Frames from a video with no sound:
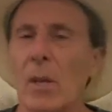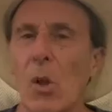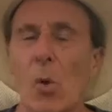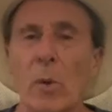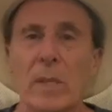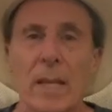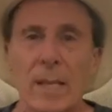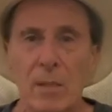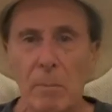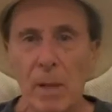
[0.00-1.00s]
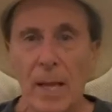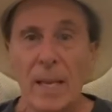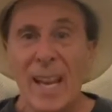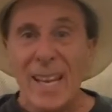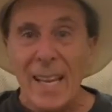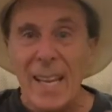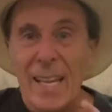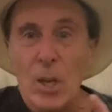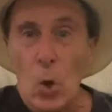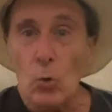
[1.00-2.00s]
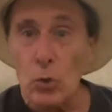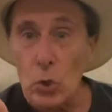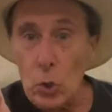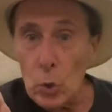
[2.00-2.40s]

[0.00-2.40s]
always has a plan and he knows